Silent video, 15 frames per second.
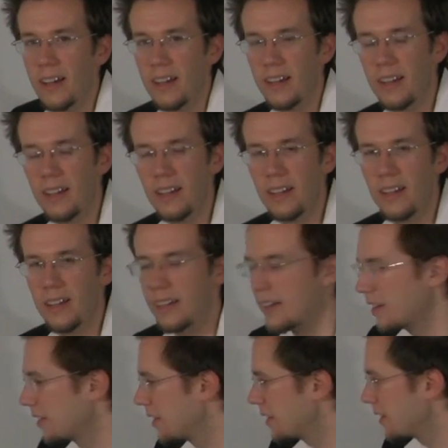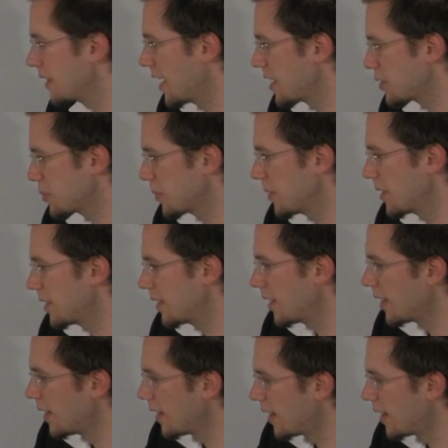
And then the last one,